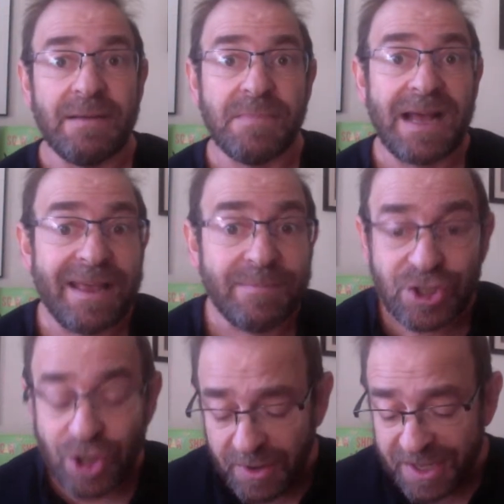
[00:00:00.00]
am
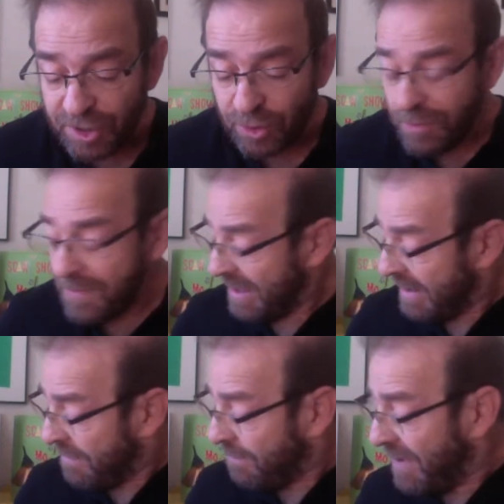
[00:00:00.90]
showing you.
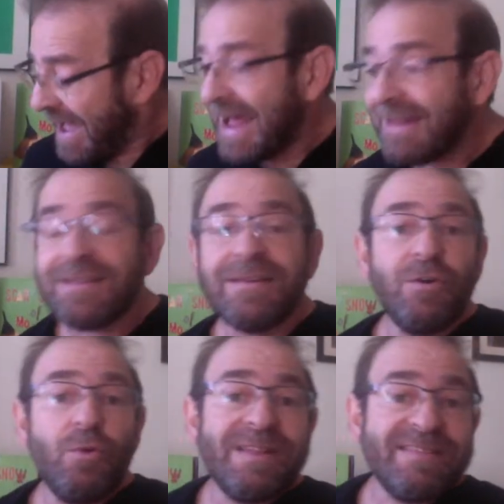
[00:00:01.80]
But
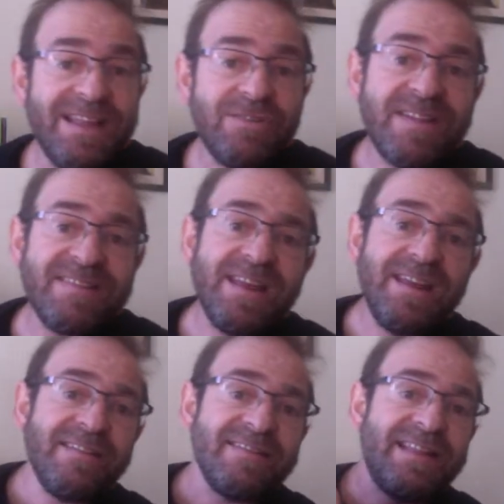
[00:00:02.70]
what's interesting
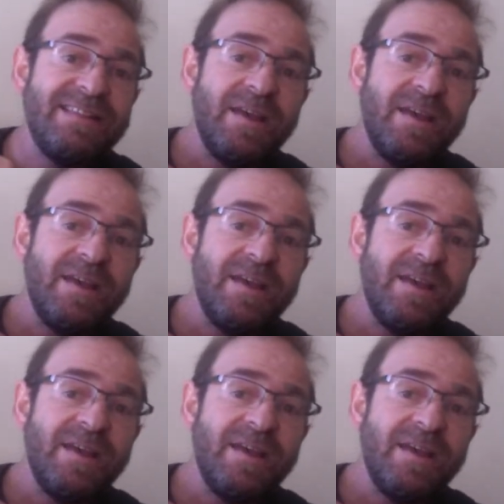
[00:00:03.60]
is that the